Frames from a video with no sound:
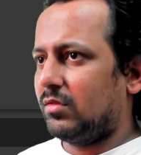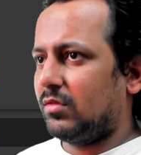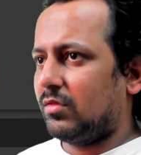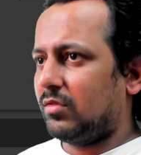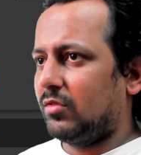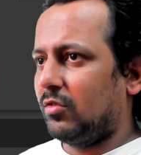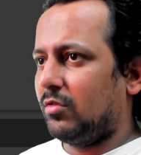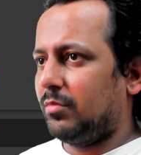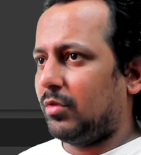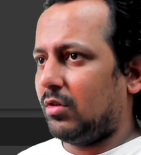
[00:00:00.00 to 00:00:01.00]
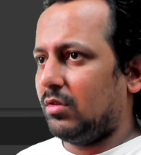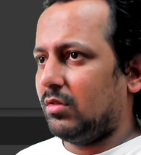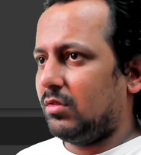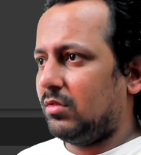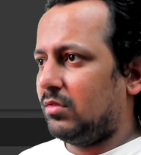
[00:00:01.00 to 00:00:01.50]

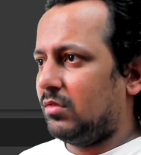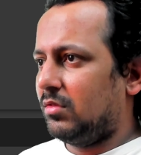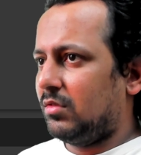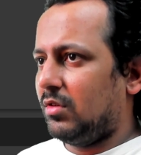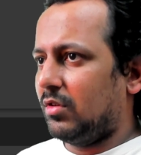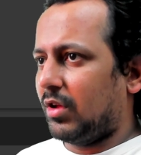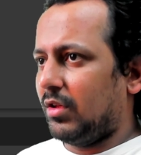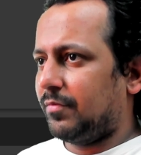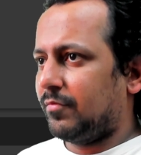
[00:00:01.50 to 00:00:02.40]
snowball. Okay,